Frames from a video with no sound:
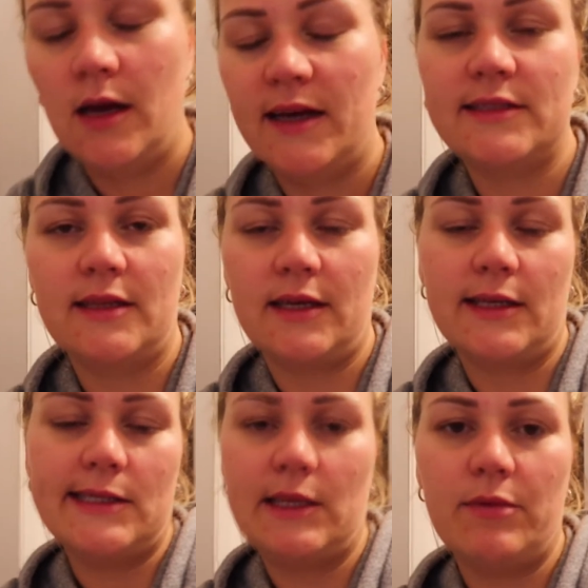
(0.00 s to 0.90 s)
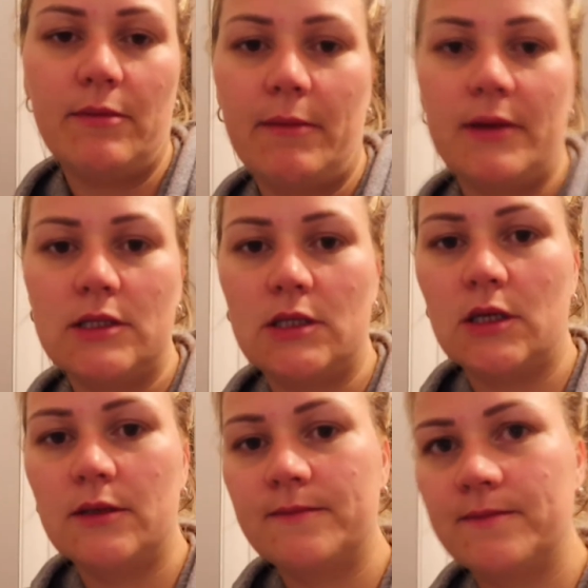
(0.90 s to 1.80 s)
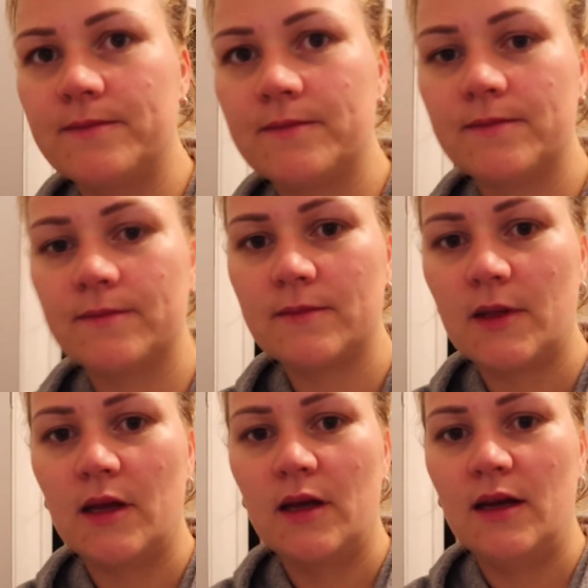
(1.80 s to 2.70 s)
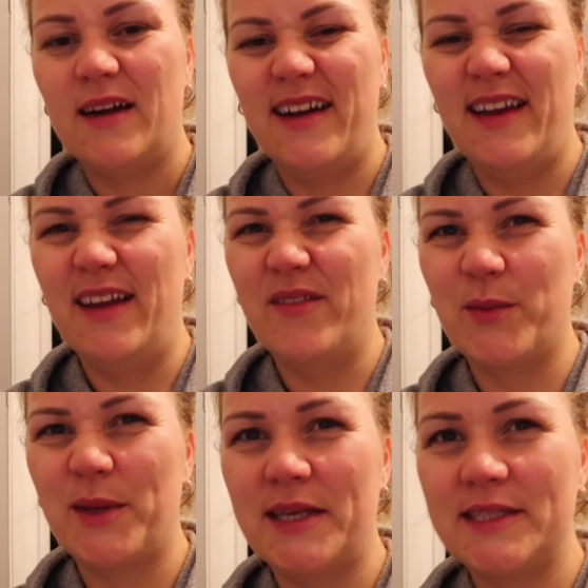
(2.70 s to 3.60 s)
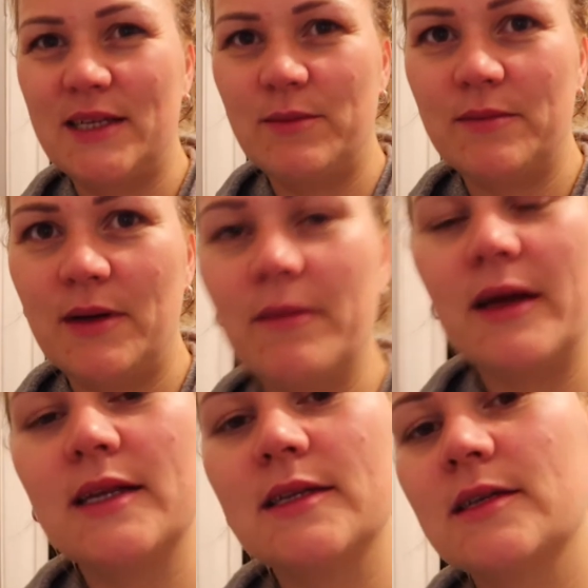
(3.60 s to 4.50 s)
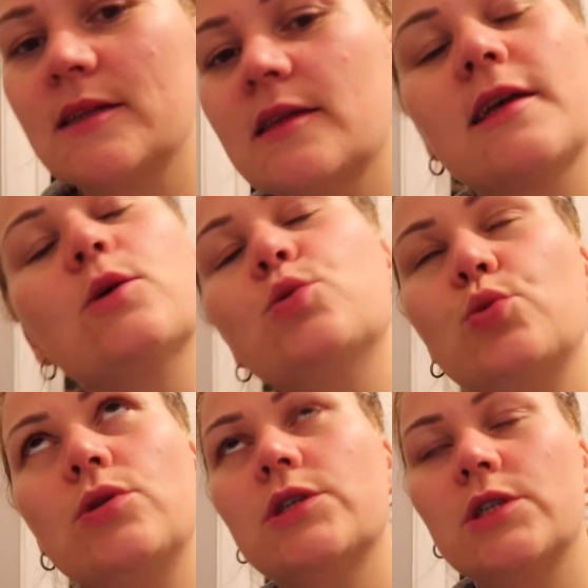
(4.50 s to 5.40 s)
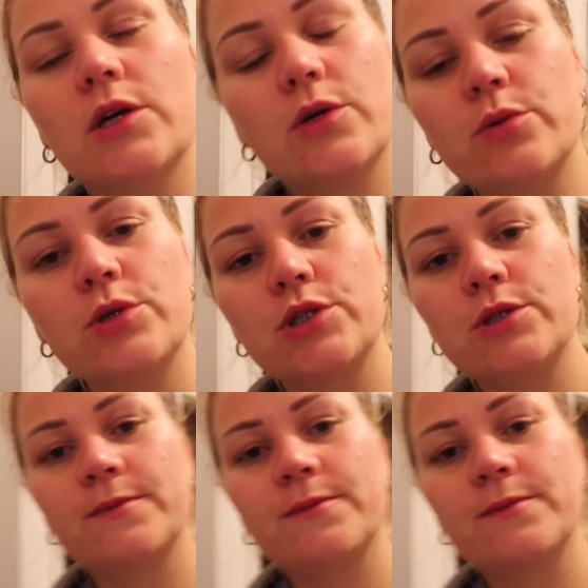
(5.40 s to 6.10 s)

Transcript: I said they could sleep in my bed tonight. I love it when they sleep in my bed. Get all the snuggles.